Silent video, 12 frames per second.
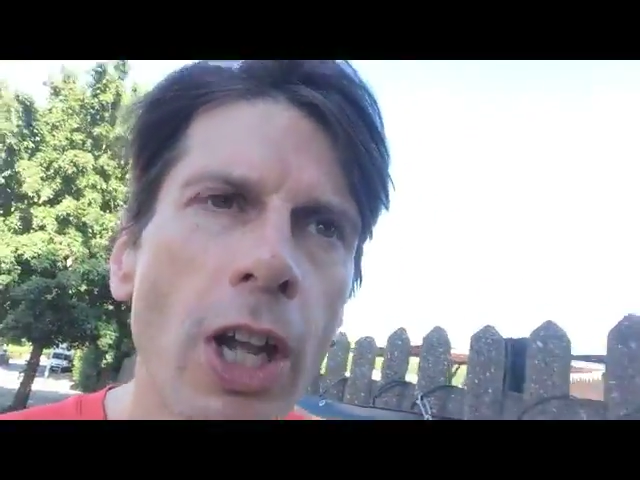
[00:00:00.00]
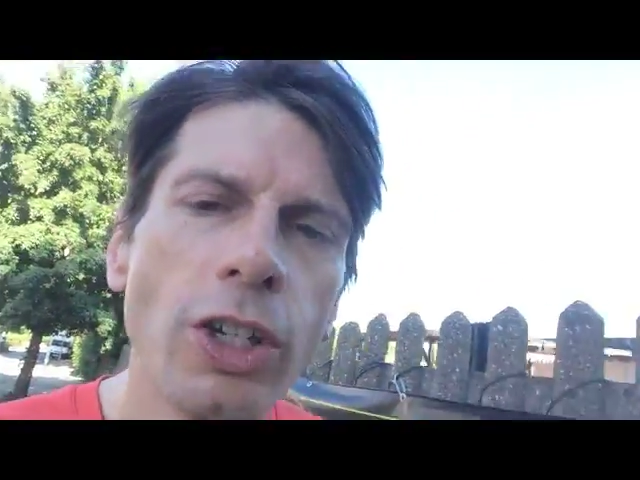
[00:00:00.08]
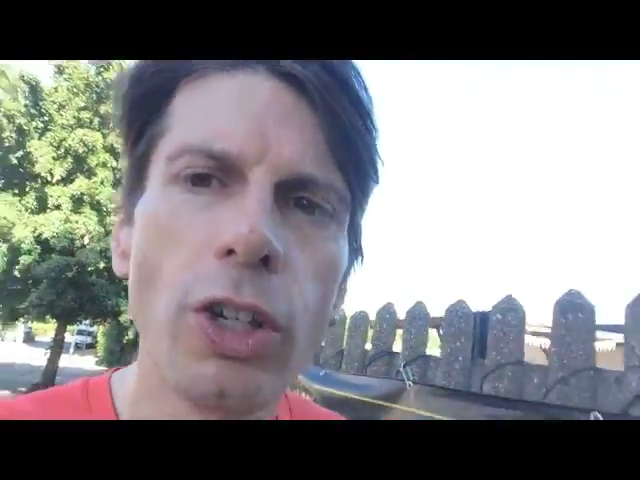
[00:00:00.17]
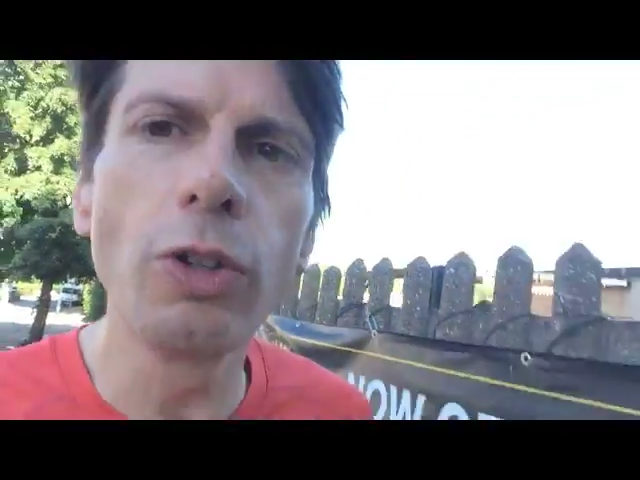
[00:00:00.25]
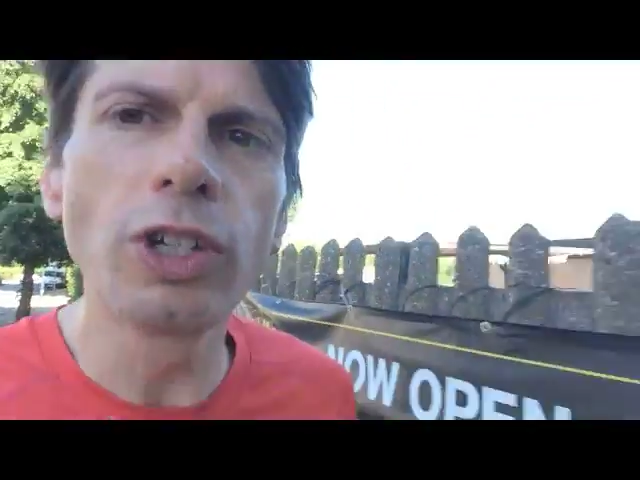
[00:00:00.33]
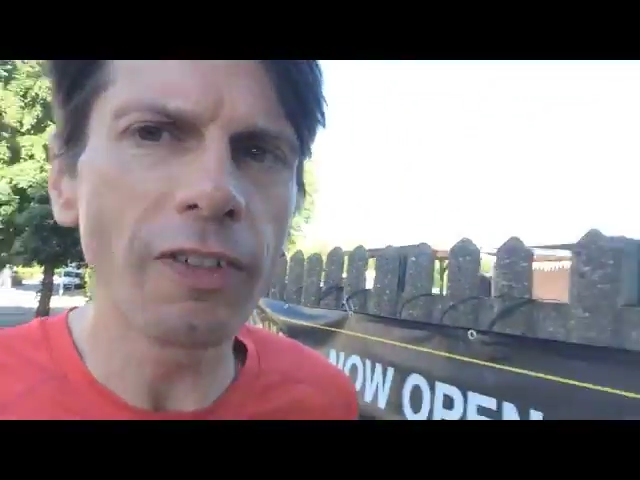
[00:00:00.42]

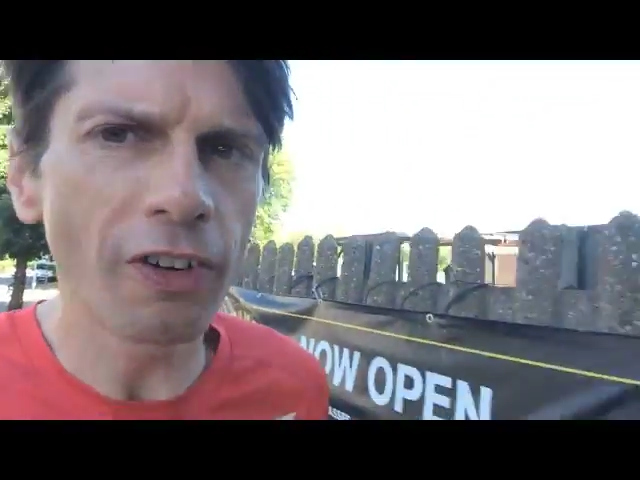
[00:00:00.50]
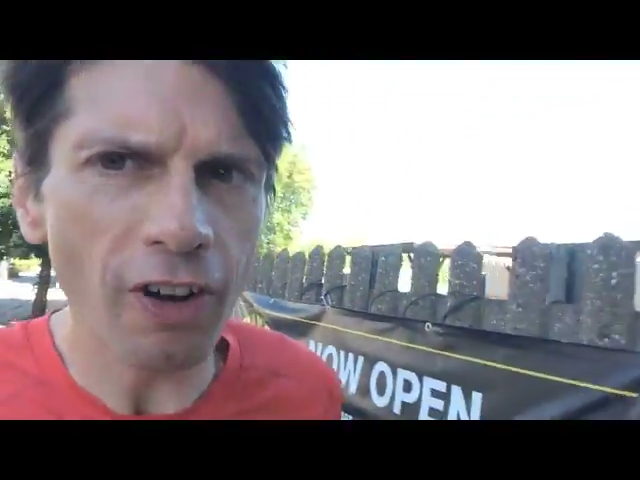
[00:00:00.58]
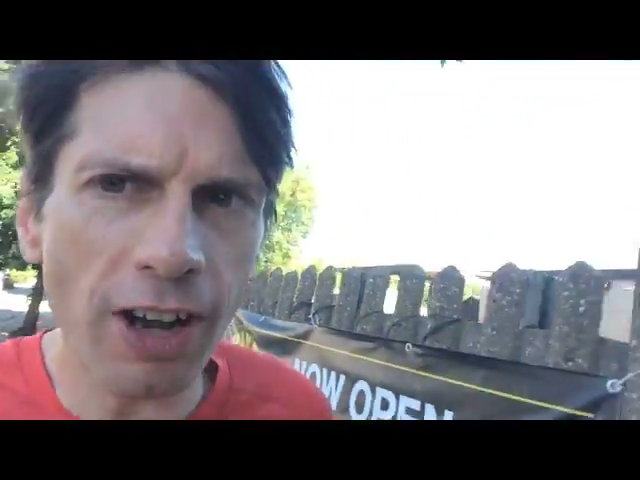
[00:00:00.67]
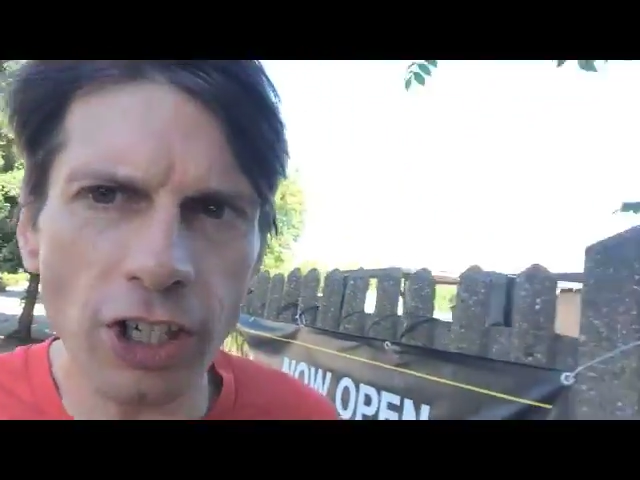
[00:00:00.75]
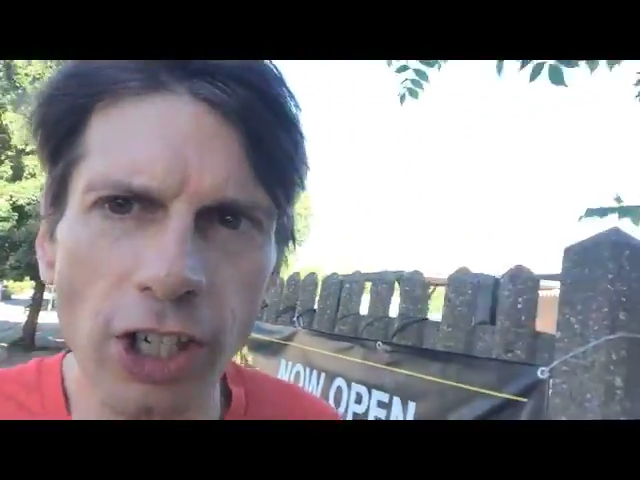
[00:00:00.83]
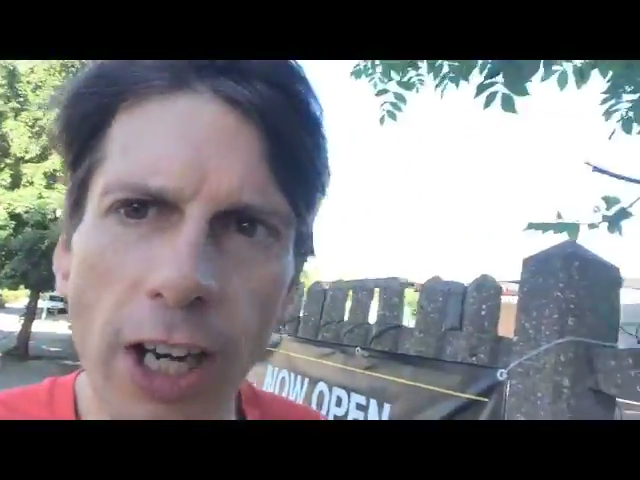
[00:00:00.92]
to
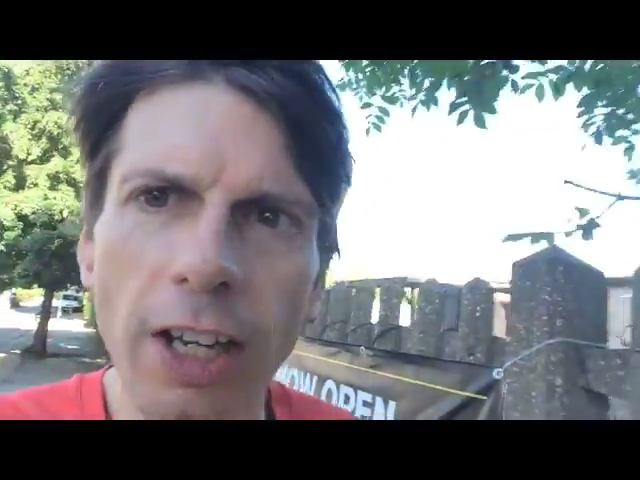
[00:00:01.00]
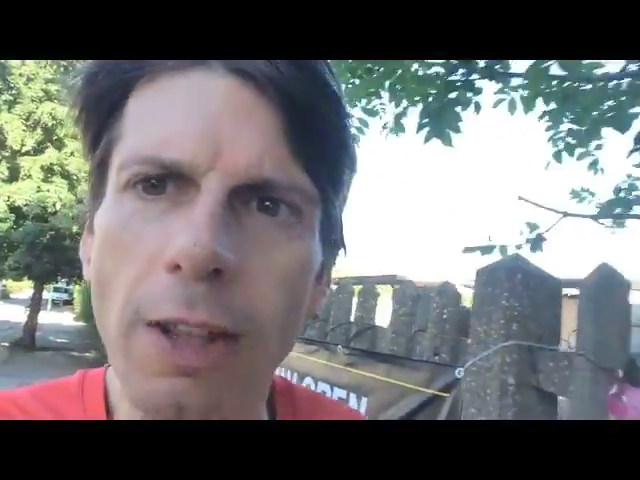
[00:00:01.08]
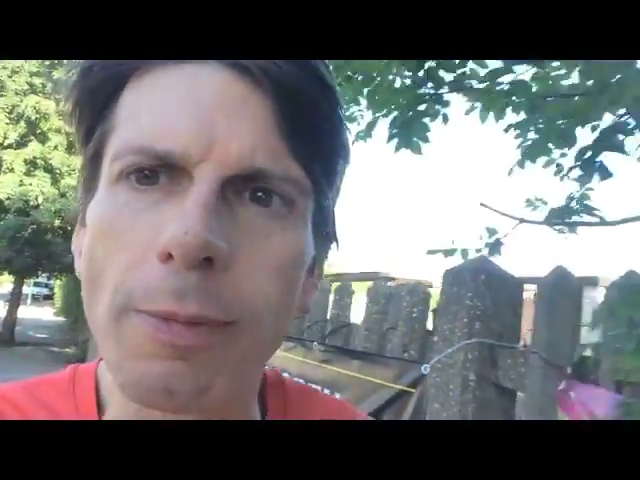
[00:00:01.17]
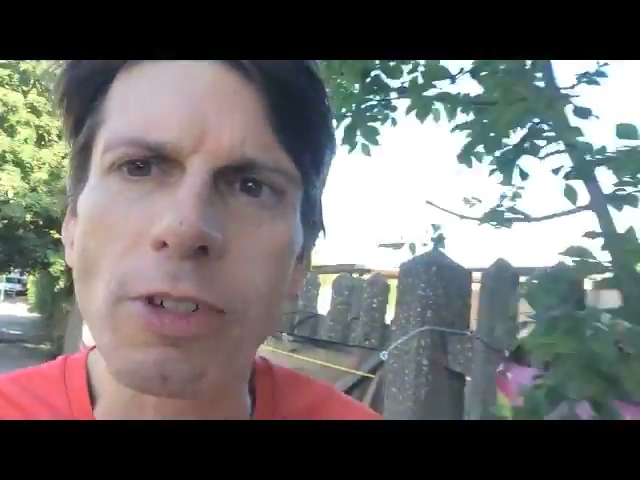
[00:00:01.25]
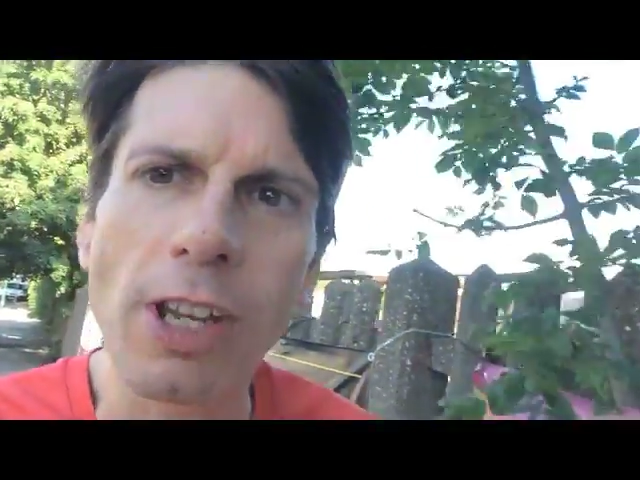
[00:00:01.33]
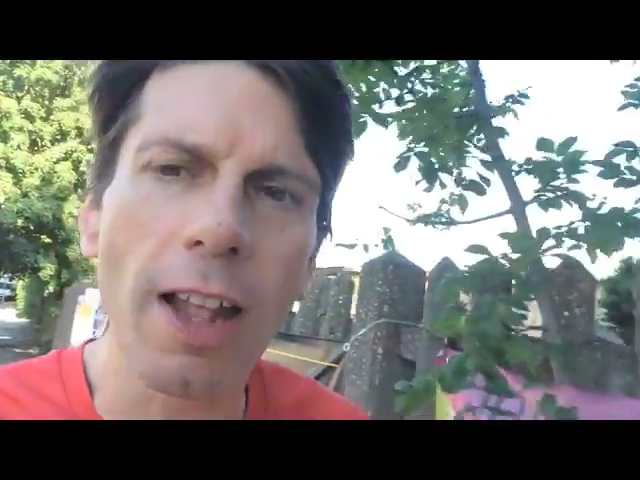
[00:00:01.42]
differentiate
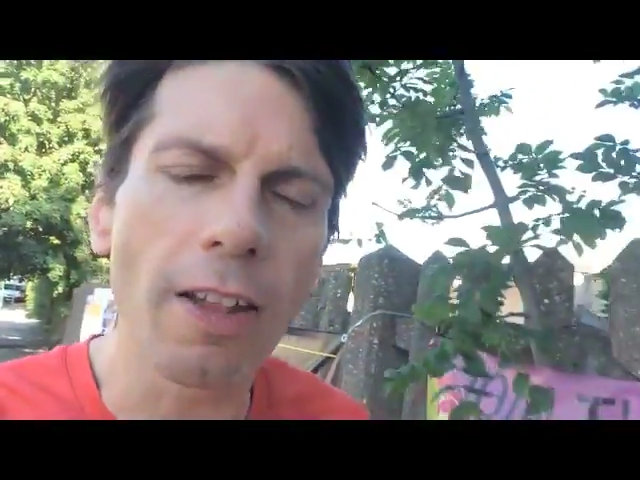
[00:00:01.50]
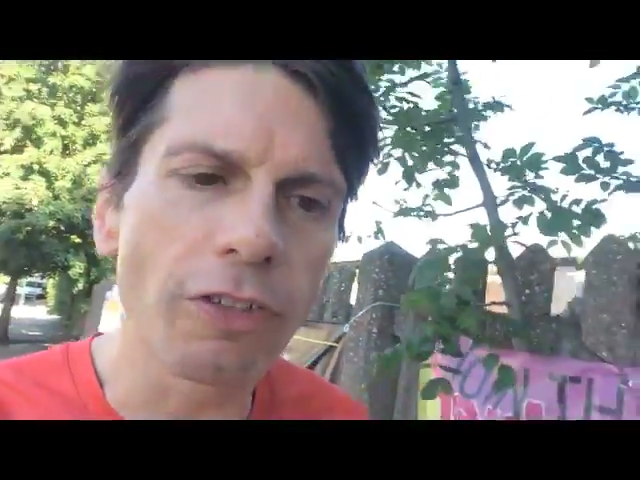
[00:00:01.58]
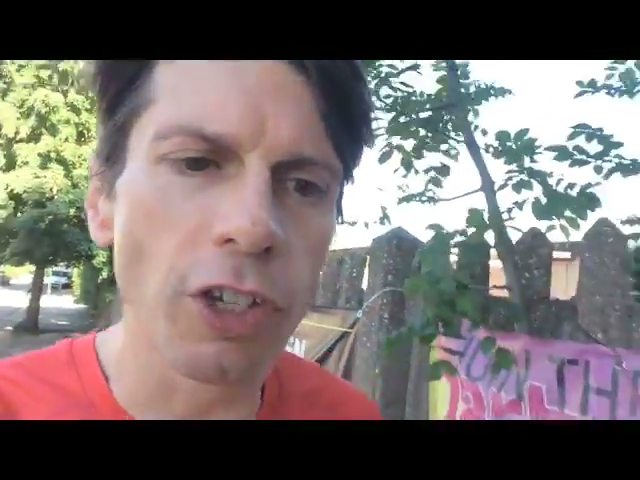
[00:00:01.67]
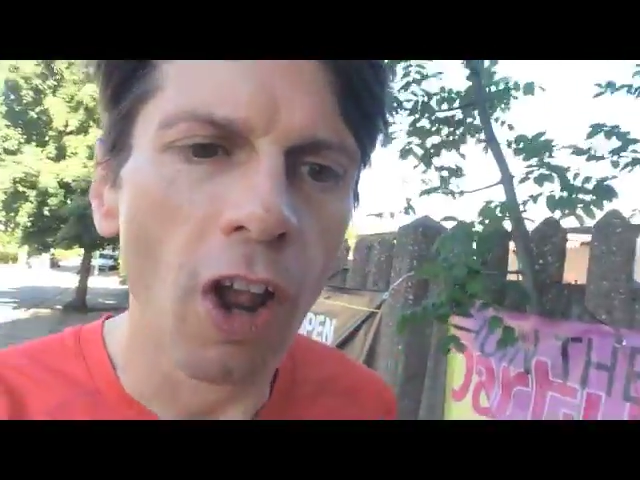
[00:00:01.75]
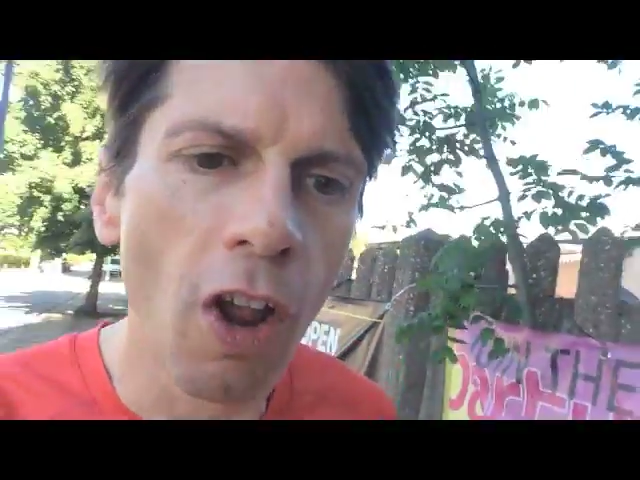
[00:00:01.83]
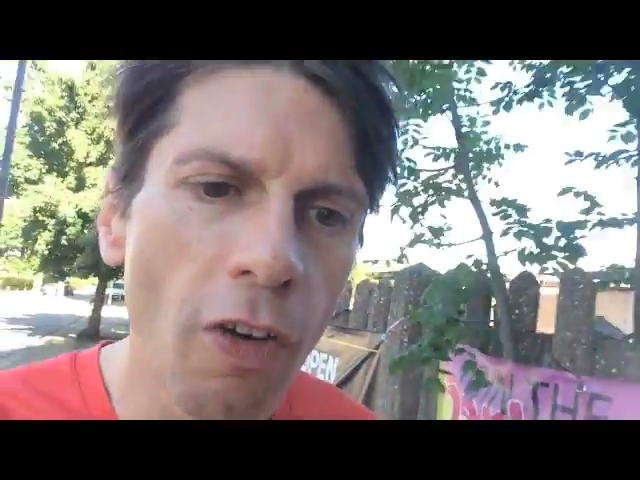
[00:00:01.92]
themselves